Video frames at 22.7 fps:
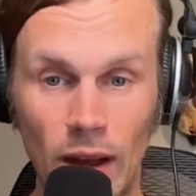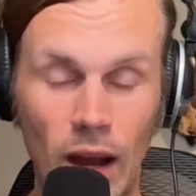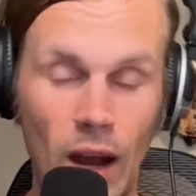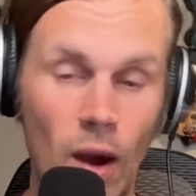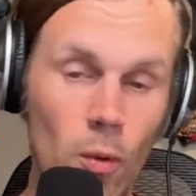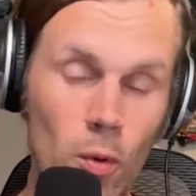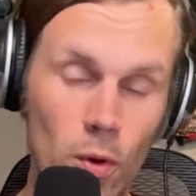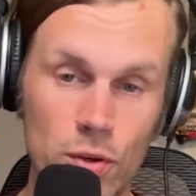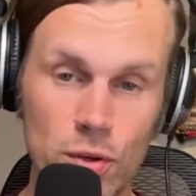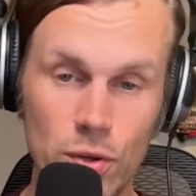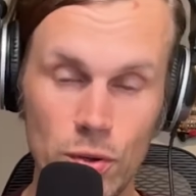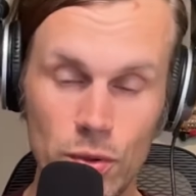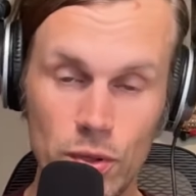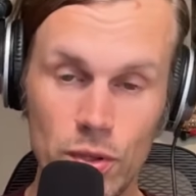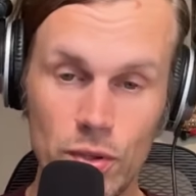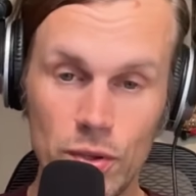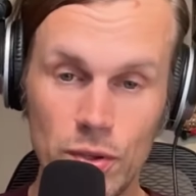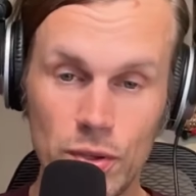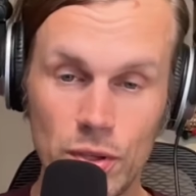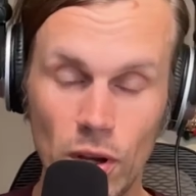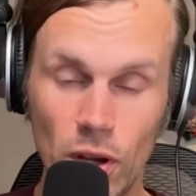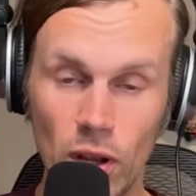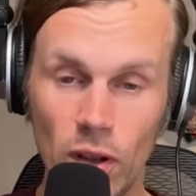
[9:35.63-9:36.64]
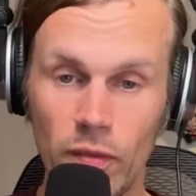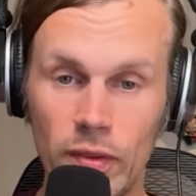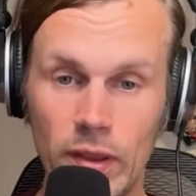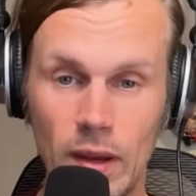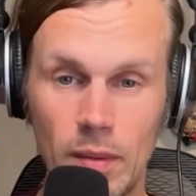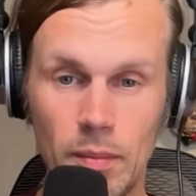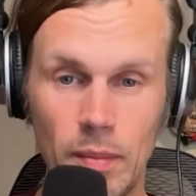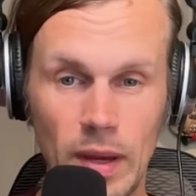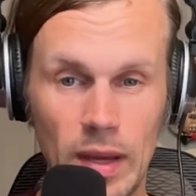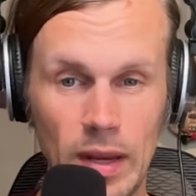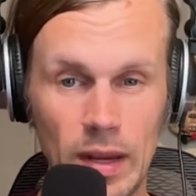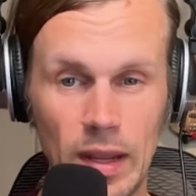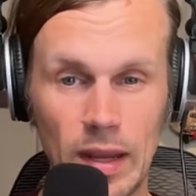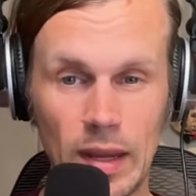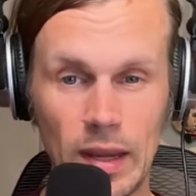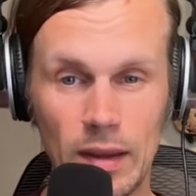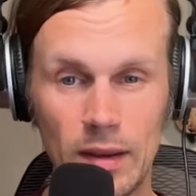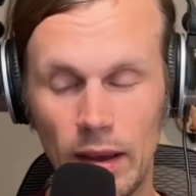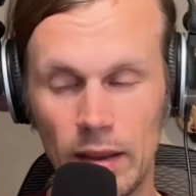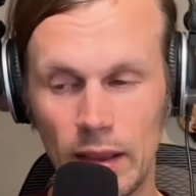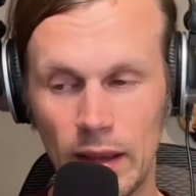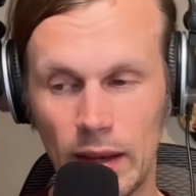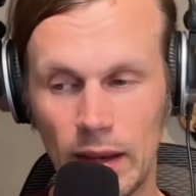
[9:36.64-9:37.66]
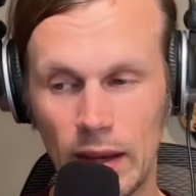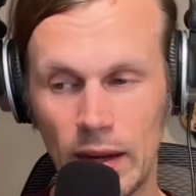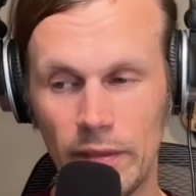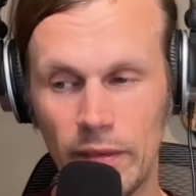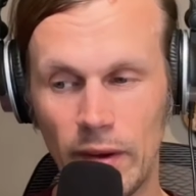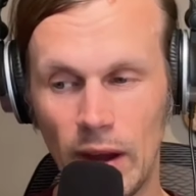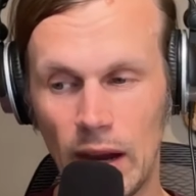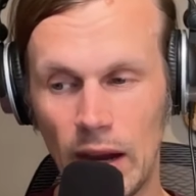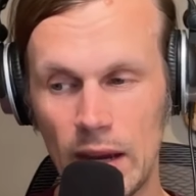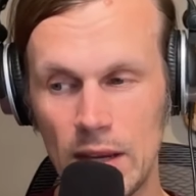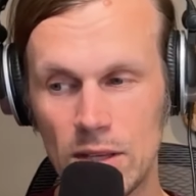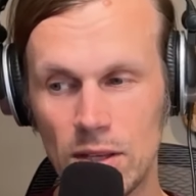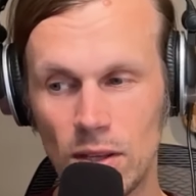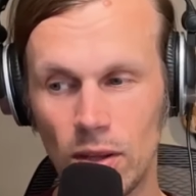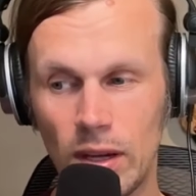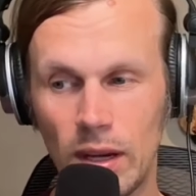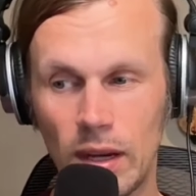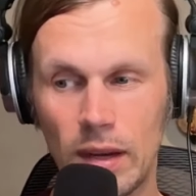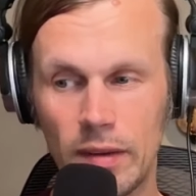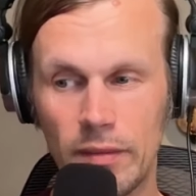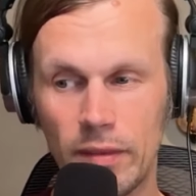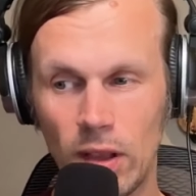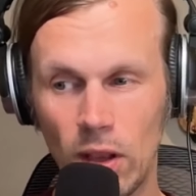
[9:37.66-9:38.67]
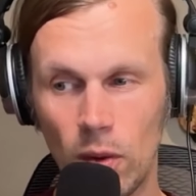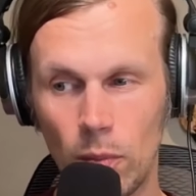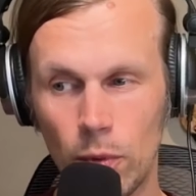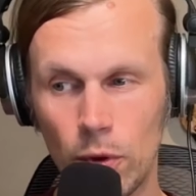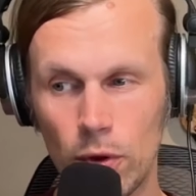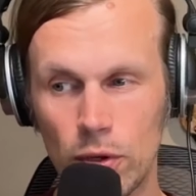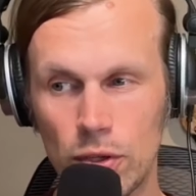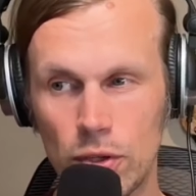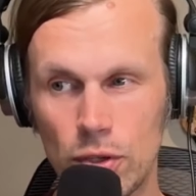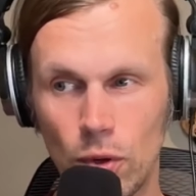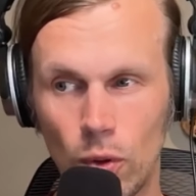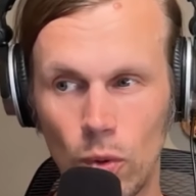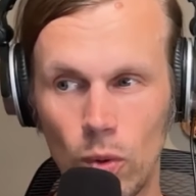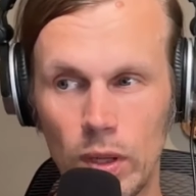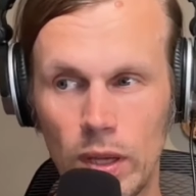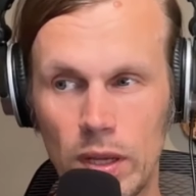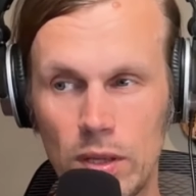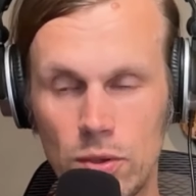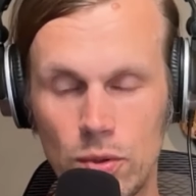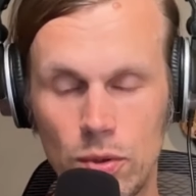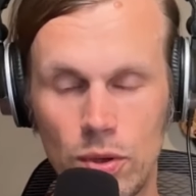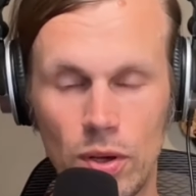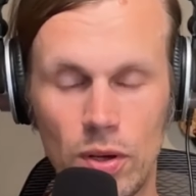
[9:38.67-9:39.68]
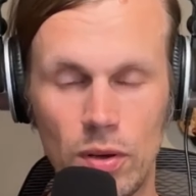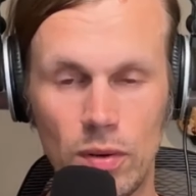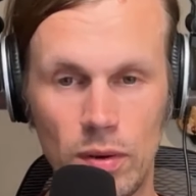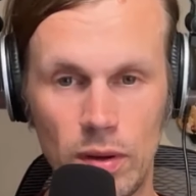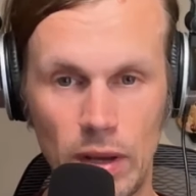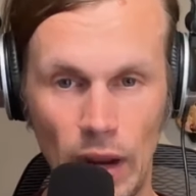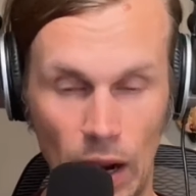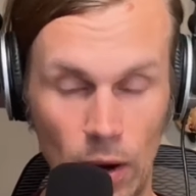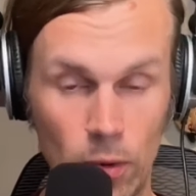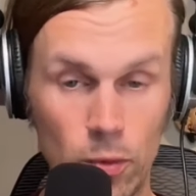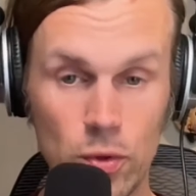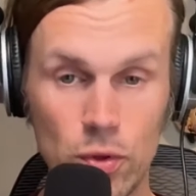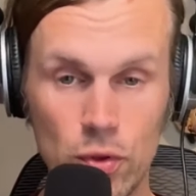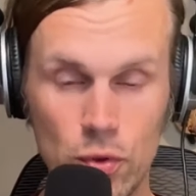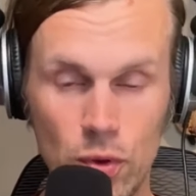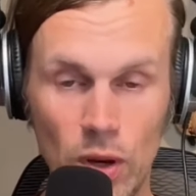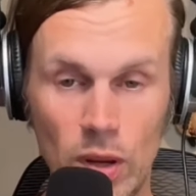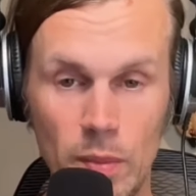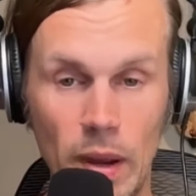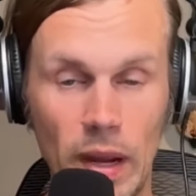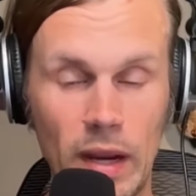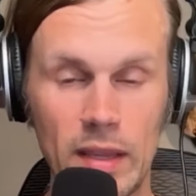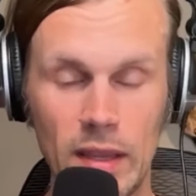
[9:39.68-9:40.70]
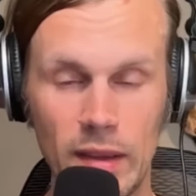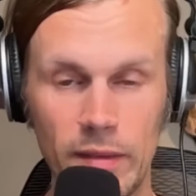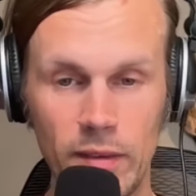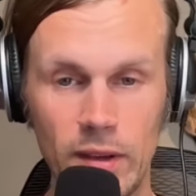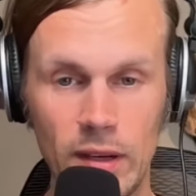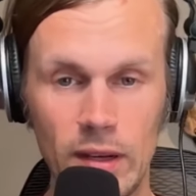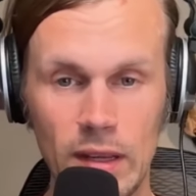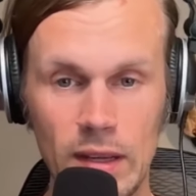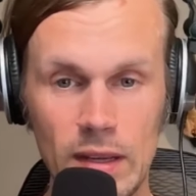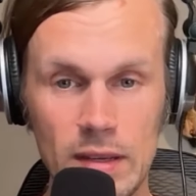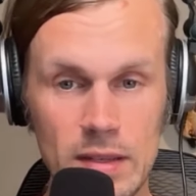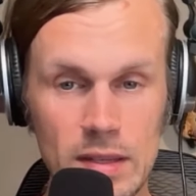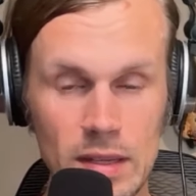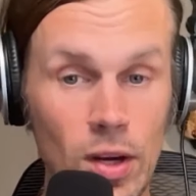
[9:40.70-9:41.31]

how we're choosing to solve them, and like kind of isolating developers solely to the downstream activities